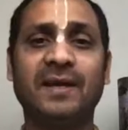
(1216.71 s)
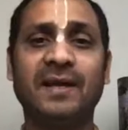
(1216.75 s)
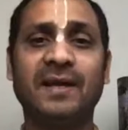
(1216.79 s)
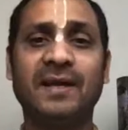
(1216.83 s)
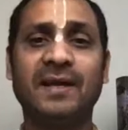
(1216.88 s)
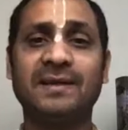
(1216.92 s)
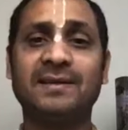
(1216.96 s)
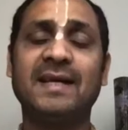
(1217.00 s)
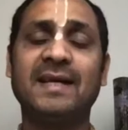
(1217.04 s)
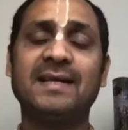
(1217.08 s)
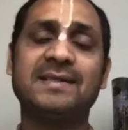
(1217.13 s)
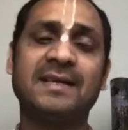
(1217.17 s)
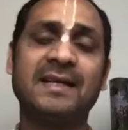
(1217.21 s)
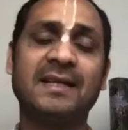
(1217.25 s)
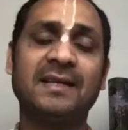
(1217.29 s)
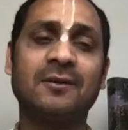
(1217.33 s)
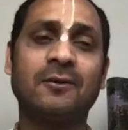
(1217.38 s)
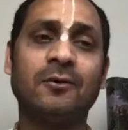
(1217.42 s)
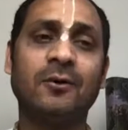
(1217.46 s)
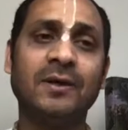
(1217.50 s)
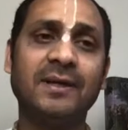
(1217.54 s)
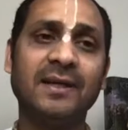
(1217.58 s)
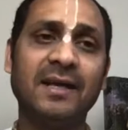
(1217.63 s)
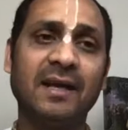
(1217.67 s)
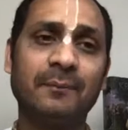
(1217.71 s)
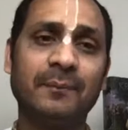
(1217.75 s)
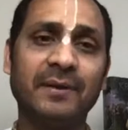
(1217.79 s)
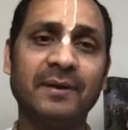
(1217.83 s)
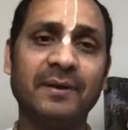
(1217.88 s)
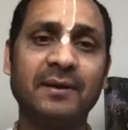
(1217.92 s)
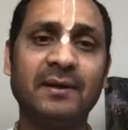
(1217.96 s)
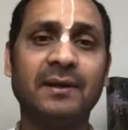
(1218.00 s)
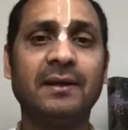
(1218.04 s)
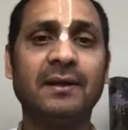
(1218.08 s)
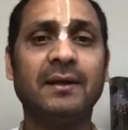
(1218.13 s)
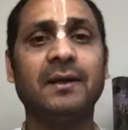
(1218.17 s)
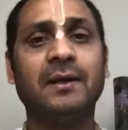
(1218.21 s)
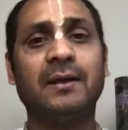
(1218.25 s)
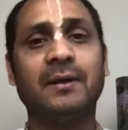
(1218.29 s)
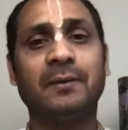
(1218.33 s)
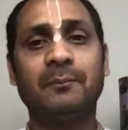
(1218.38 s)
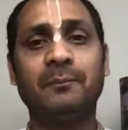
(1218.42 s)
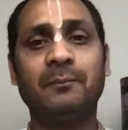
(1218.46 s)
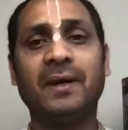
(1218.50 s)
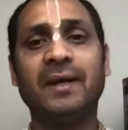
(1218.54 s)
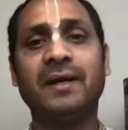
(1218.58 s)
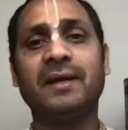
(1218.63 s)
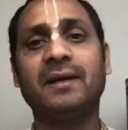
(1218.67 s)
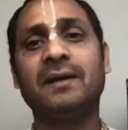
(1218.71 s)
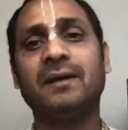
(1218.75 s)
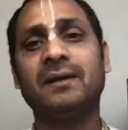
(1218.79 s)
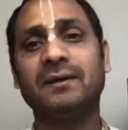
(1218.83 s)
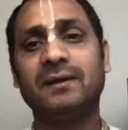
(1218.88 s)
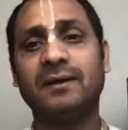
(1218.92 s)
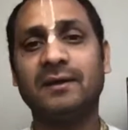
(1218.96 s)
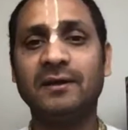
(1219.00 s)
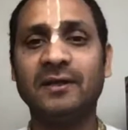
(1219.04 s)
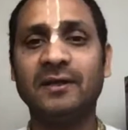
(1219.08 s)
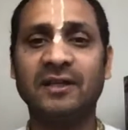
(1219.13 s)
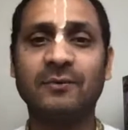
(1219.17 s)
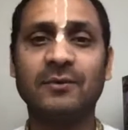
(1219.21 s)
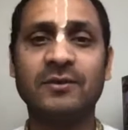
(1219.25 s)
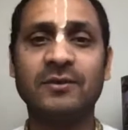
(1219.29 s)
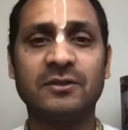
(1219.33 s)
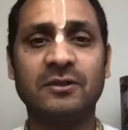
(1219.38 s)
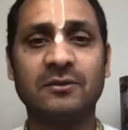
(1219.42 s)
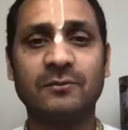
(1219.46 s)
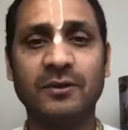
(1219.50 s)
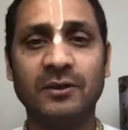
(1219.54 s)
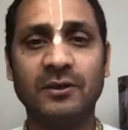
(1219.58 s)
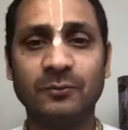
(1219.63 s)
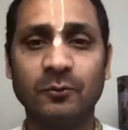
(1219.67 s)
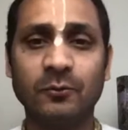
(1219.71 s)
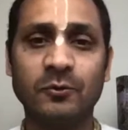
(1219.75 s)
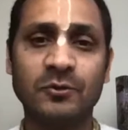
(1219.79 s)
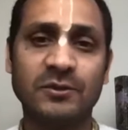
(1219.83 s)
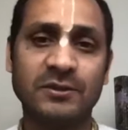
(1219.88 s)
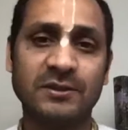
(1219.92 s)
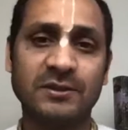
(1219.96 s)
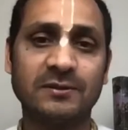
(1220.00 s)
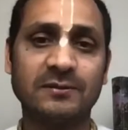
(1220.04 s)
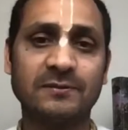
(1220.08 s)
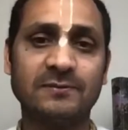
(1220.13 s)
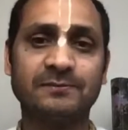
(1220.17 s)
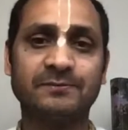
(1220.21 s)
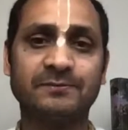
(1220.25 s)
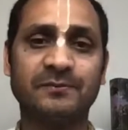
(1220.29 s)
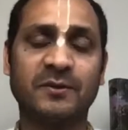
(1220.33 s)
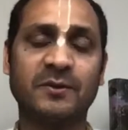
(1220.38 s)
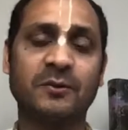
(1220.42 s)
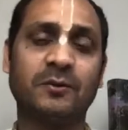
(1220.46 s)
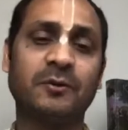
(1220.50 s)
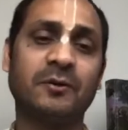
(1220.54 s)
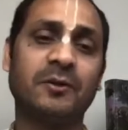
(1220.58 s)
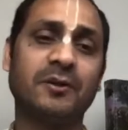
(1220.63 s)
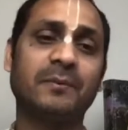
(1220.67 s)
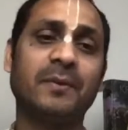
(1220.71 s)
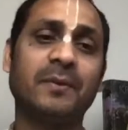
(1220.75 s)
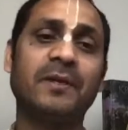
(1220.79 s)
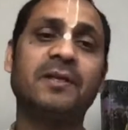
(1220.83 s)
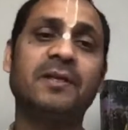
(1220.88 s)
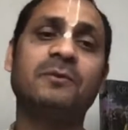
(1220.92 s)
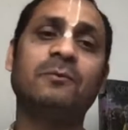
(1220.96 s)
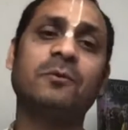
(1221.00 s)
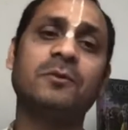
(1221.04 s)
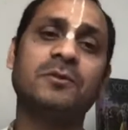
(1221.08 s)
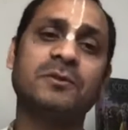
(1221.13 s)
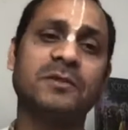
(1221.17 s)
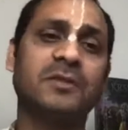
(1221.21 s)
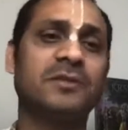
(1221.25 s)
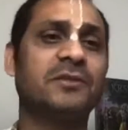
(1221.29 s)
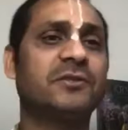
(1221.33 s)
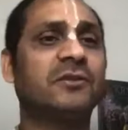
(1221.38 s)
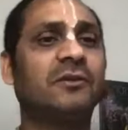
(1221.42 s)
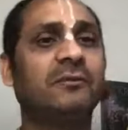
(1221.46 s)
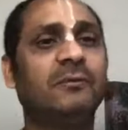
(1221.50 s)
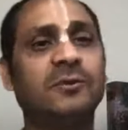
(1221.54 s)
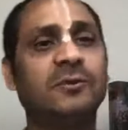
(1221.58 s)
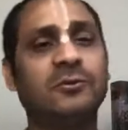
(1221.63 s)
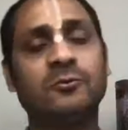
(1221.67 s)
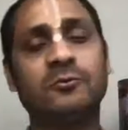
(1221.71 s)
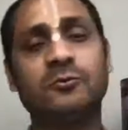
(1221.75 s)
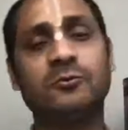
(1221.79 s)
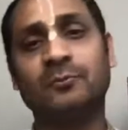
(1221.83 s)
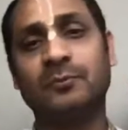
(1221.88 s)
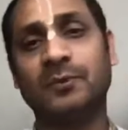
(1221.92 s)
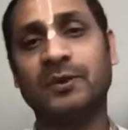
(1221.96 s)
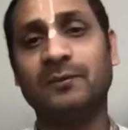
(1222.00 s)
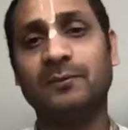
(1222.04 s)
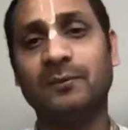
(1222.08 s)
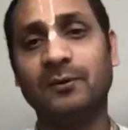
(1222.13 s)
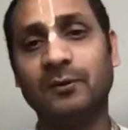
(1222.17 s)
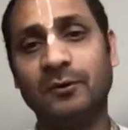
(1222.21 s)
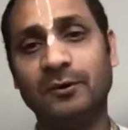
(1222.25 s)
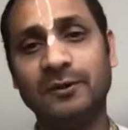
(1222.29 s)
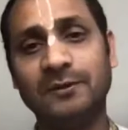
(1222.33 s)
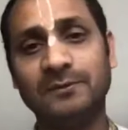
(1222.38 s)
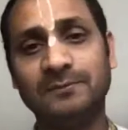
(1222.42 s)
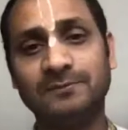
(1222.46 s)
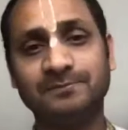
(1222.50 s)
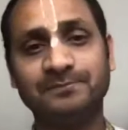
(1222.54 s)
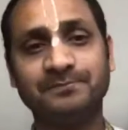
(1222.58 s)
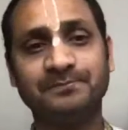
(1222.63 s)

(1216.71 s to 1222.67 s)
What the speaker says: And that can only happen by the cultivation of devotion or by devotional service to Supreme Lord.